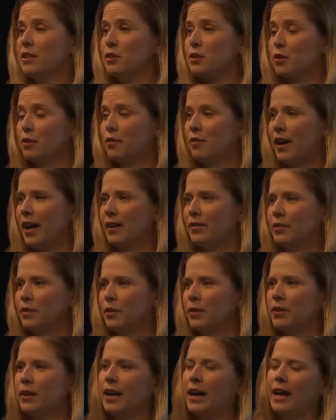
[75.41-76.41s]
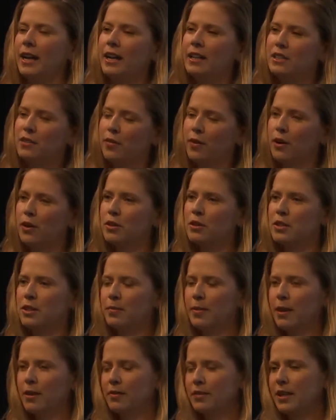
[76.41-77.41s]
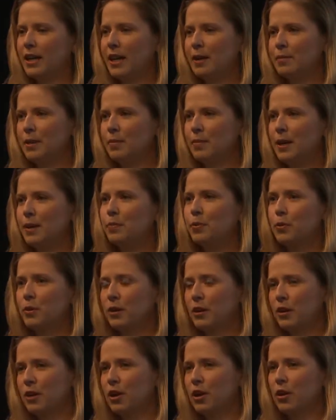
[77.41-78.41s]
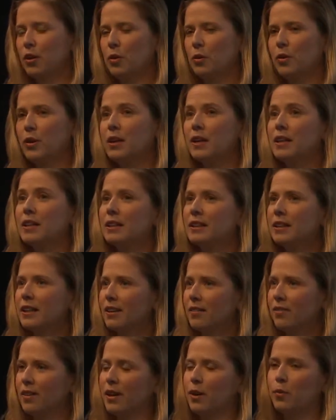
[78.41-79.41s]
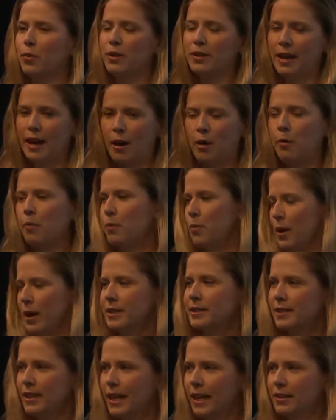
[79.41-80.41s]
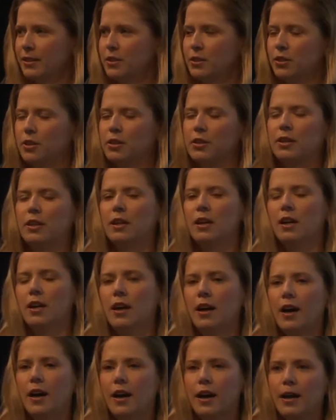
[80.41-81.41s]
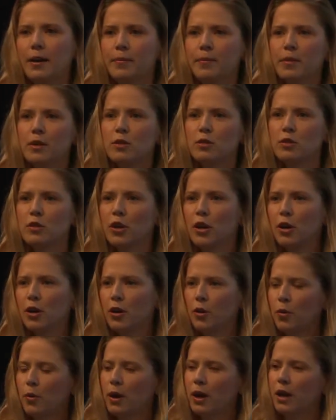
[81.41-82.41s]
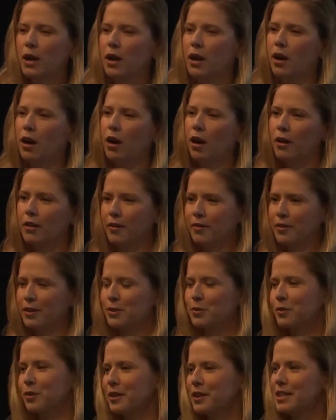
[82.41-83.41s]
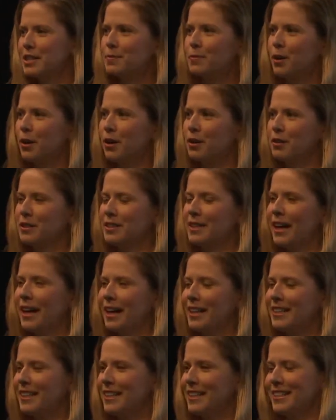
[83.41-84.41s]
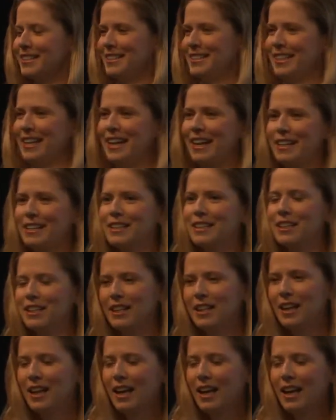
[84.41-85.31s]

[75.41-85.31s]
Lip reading: survival and as far as the amount of time that people can go living without breast cancer. So all of these really smart scientists and